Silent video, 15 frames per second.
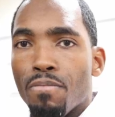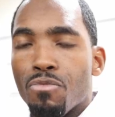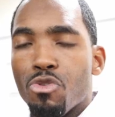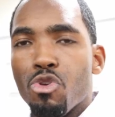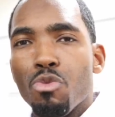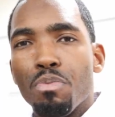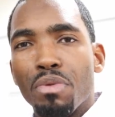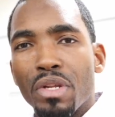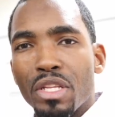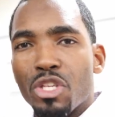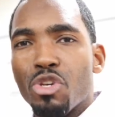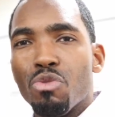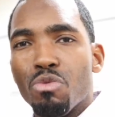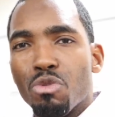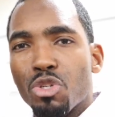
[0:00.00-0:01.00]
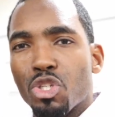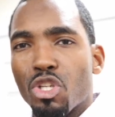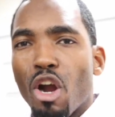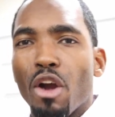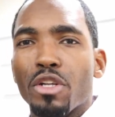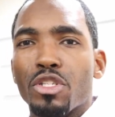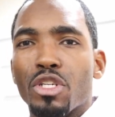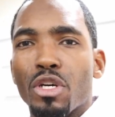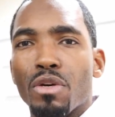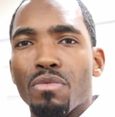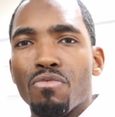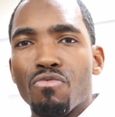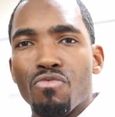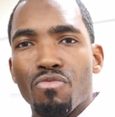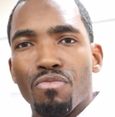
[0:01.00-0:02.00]
you, you, you start
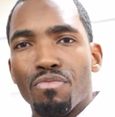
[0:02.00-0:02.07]
to,